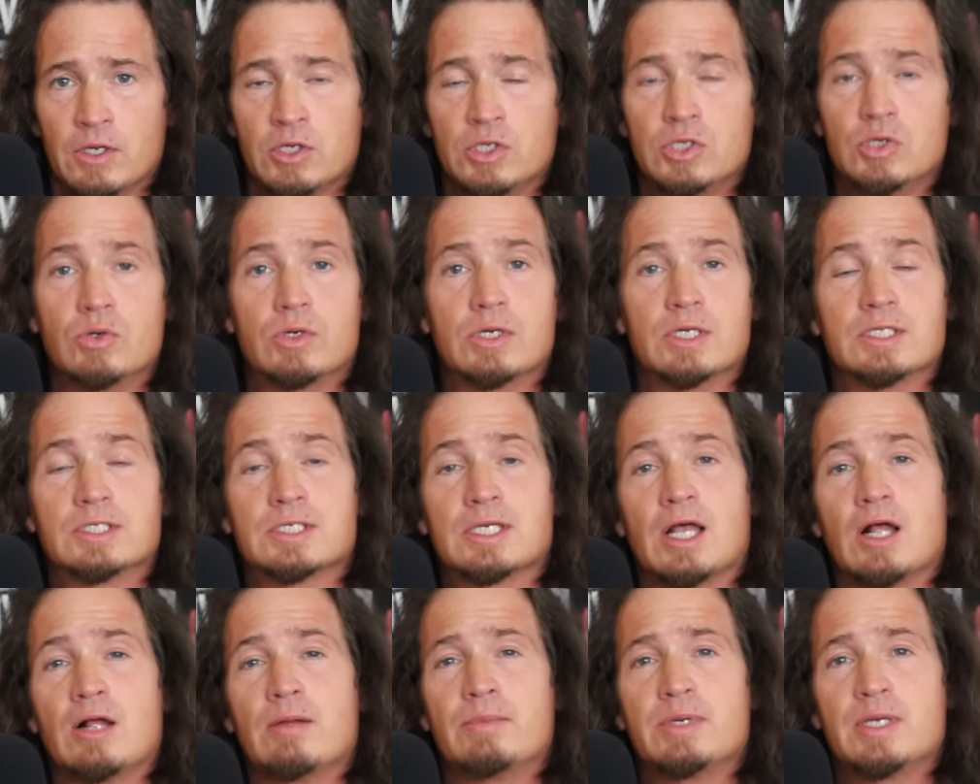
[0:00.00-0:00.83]
You could
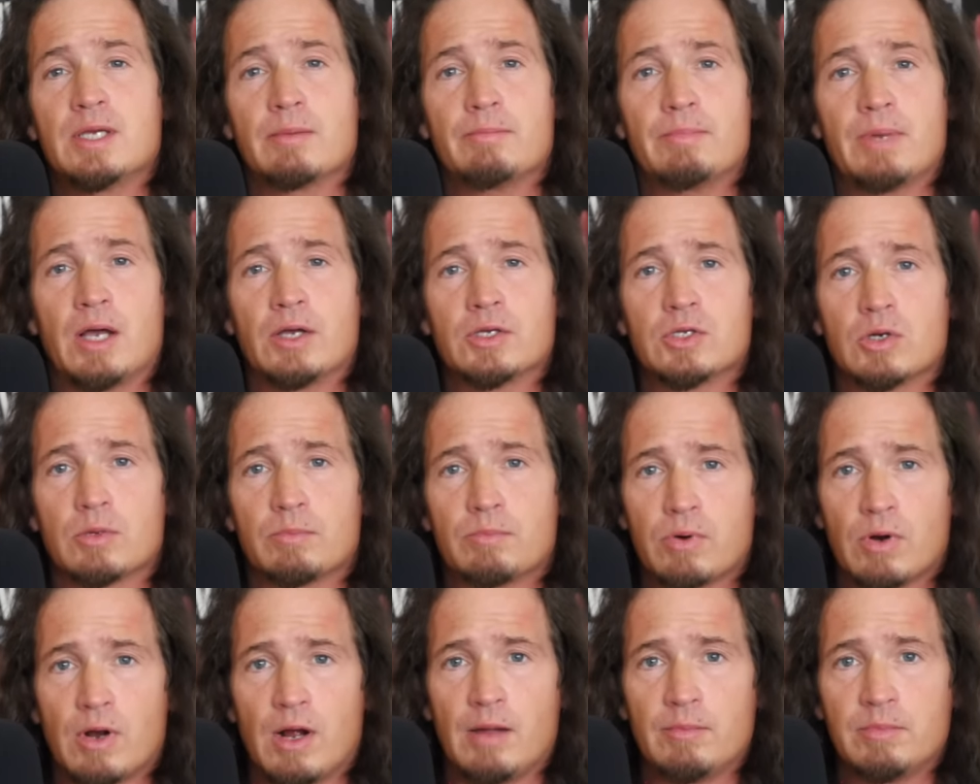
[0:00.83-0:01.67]
tell me about your
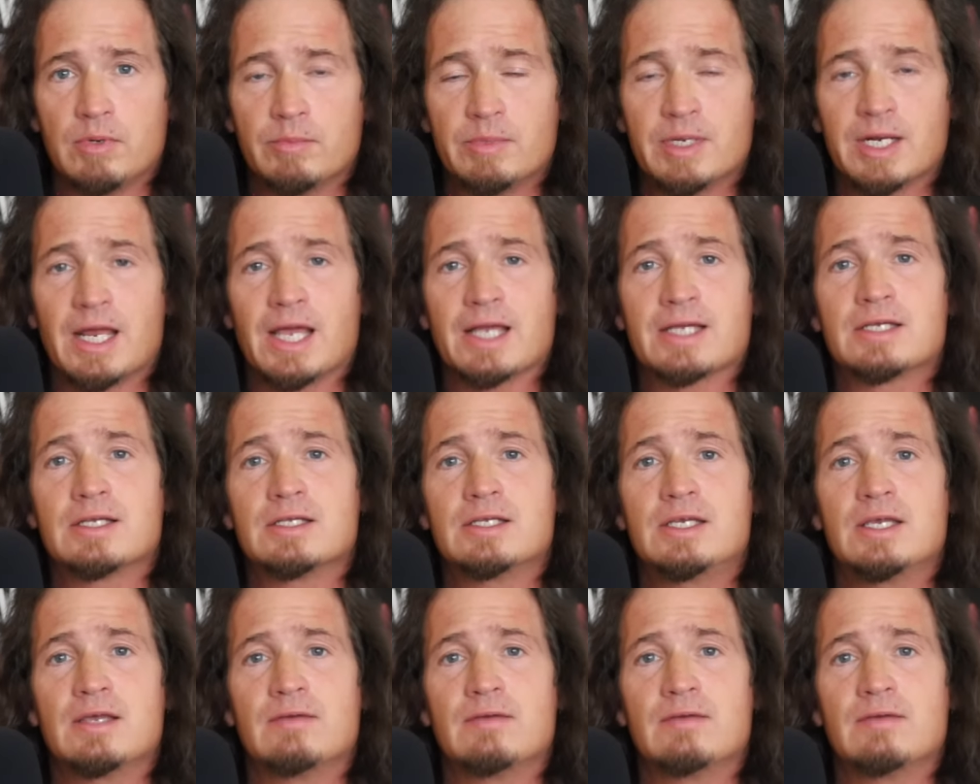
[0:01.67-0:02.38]
problem and I could